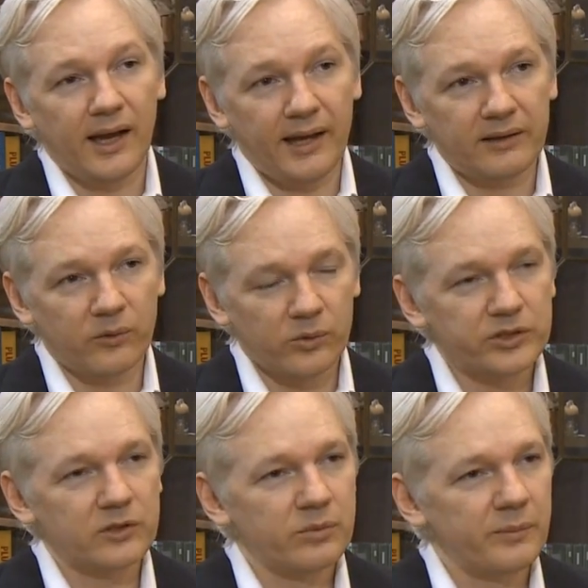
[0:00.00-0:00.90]
and it
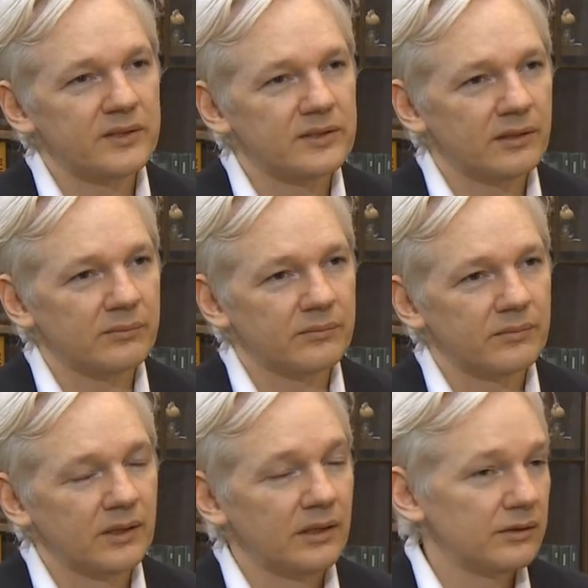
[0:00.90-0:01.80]
also permits them
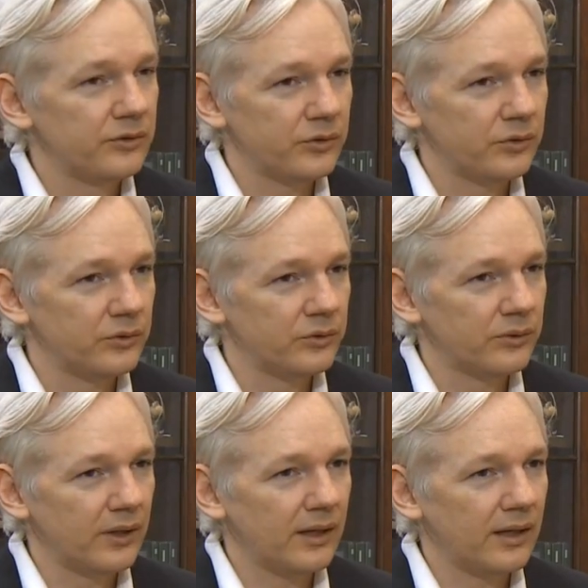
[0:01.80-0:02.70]
to
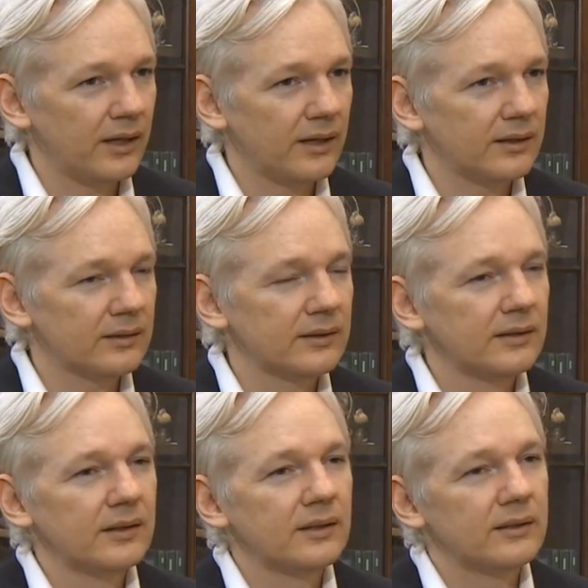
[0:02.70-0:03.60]

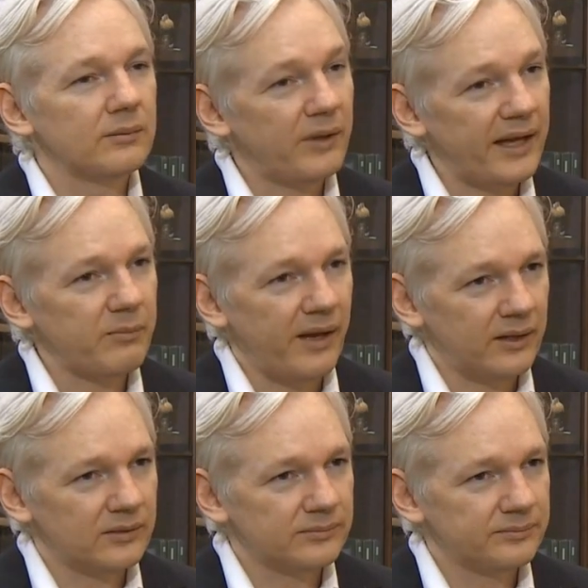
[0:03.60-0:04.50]
blackmail